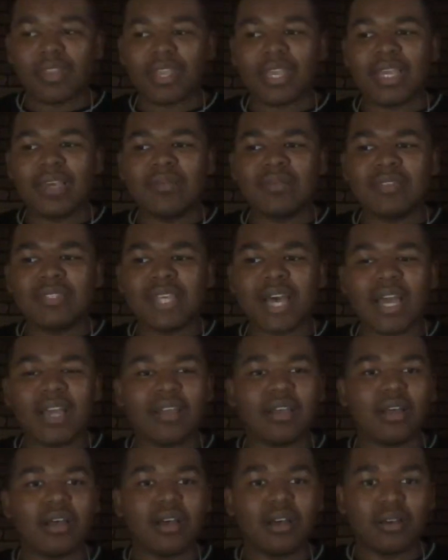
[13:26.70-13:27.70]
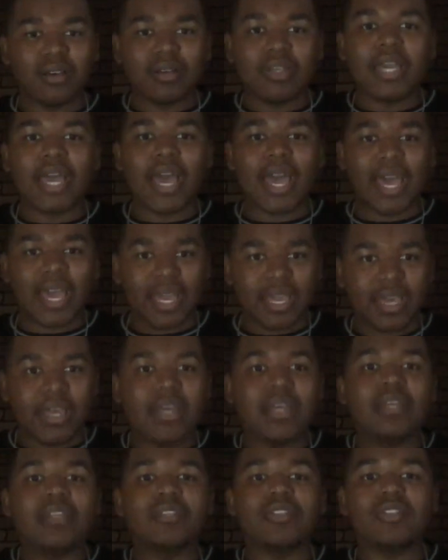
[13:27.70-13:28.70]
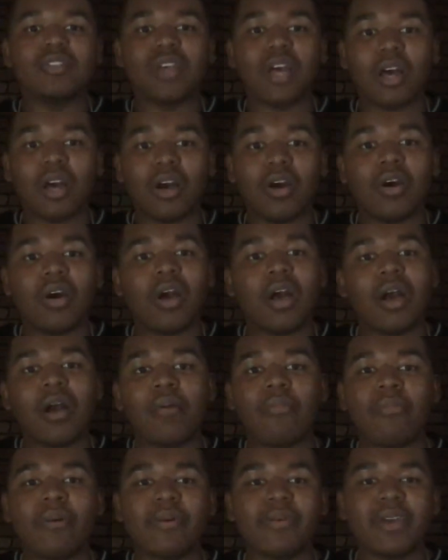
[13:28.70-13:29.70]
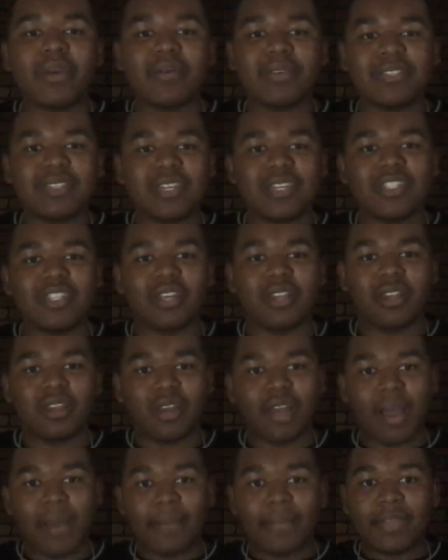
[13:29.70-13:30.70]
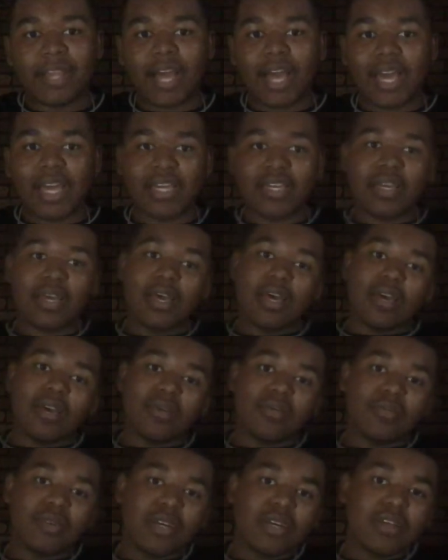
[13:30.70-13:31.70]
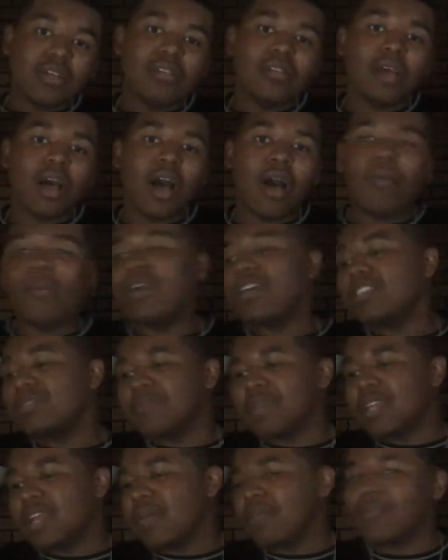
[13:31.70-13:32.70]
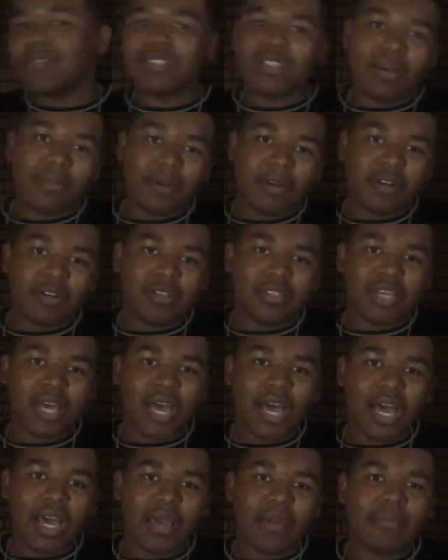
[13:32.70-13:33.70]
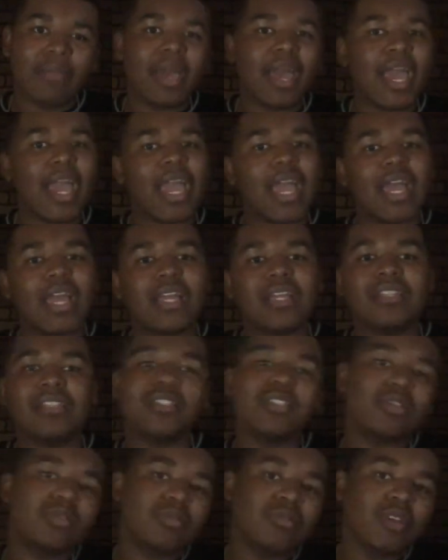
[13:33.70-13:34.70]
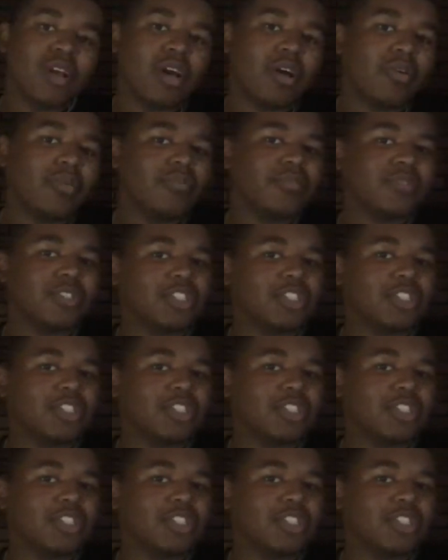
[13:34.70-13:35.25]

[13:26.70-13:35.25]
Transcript: he was like, oh, okay, so when can we see each other? I'm like, we can always meet up some other time, and you know,